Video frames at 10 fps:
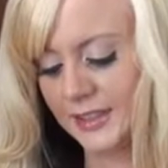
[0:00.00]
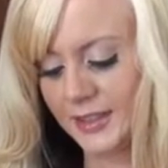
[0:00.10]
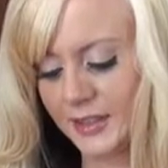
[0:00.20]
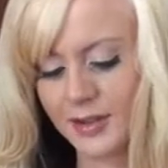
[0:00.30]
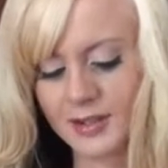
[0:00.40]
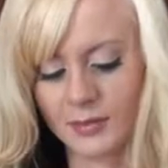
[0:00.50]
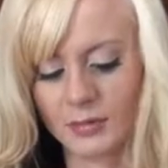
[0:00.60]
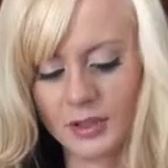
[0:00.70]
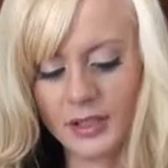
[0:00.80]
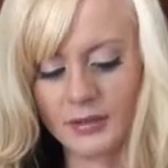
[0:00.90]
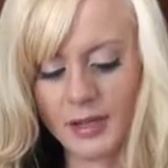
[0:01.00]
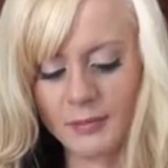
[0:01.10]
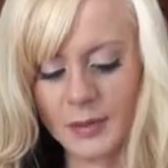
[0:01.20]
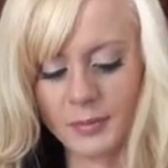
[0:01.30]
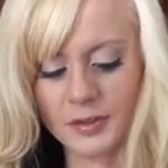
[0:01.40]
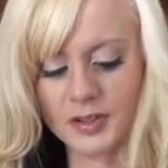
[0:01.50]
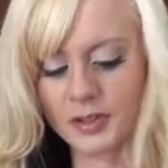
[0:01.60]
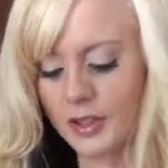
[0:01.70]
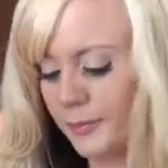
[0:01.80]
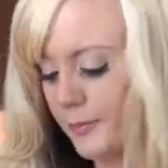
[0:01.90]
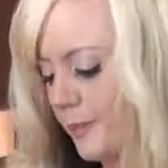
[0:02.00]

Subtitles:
So I've got some really great maple syrup.